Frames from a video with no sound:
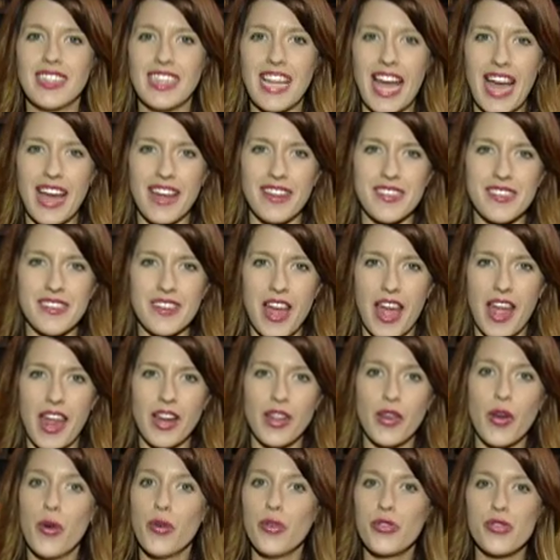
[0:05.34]
last
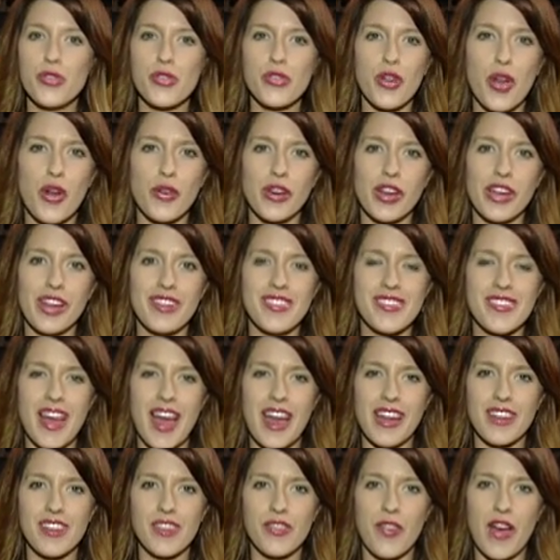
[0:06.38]
night. Coaches already
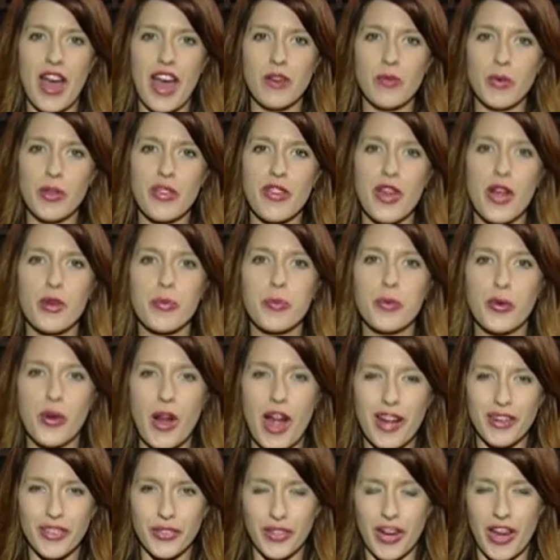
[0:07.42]
satisfied with their
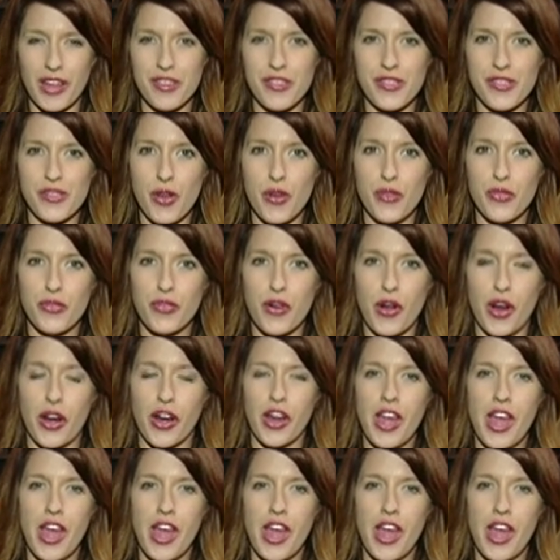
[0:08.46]
progress so far.